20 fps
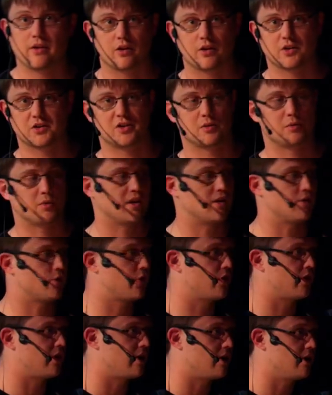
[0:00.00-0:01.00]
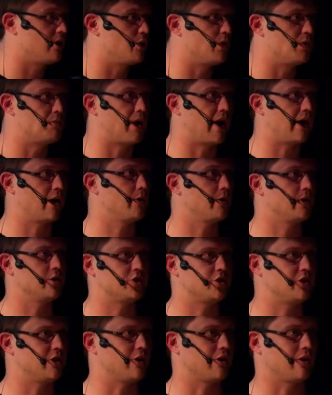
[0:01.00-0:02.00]
there's some clever thing you can do with
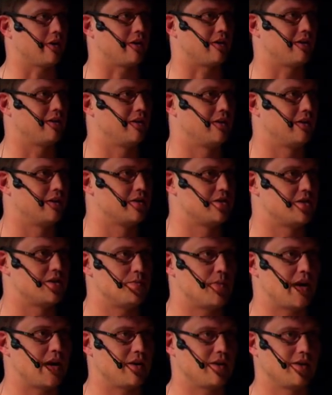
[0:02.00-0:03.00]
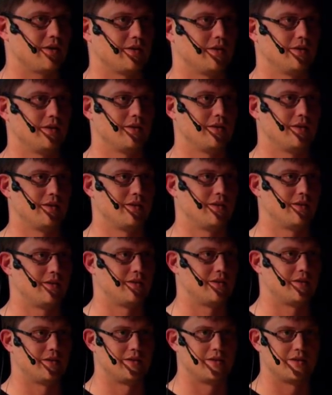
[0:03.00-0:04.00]
bioengineering to make
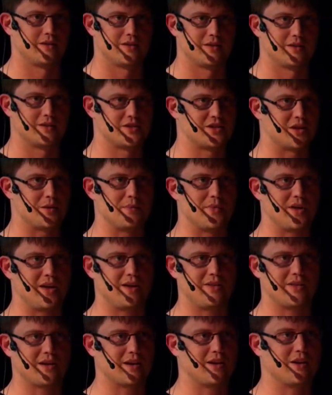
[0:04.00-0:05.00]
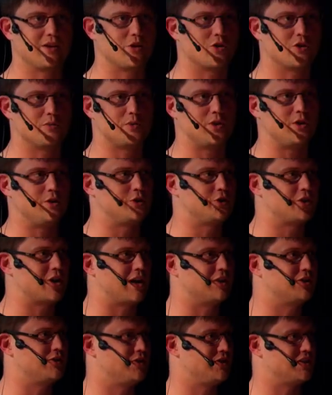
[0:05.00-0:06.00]
something that can go compute
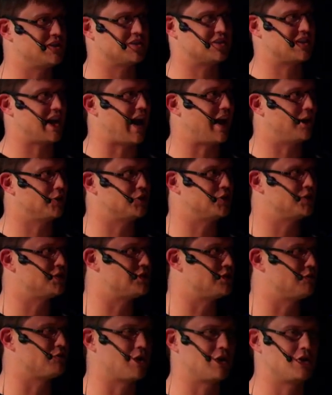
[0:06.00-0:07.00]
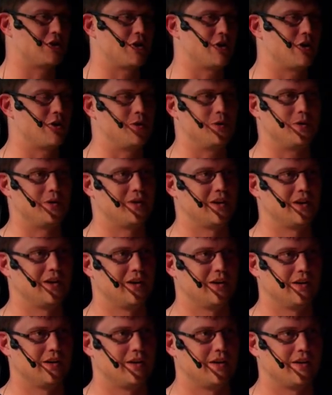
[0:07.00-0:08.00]
SHA-2 hashes and run code
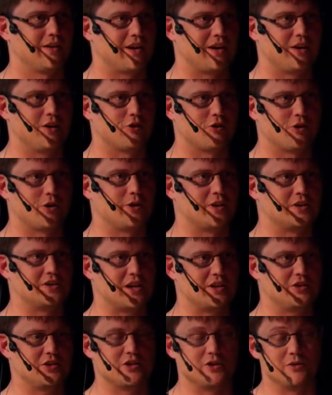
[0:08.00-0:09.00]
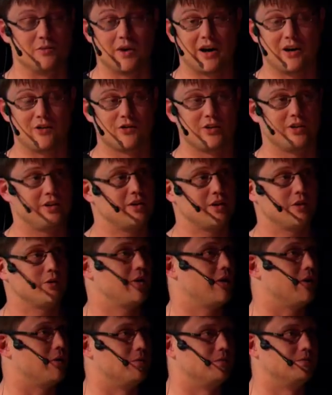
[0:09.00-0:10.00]
that you can grow in a test tube. I really
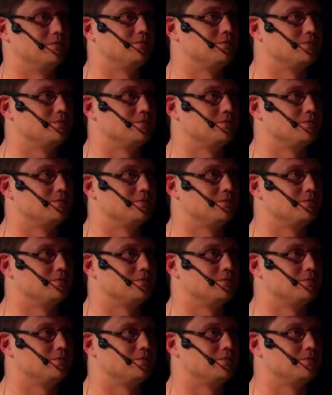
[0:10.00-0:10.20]
don't know.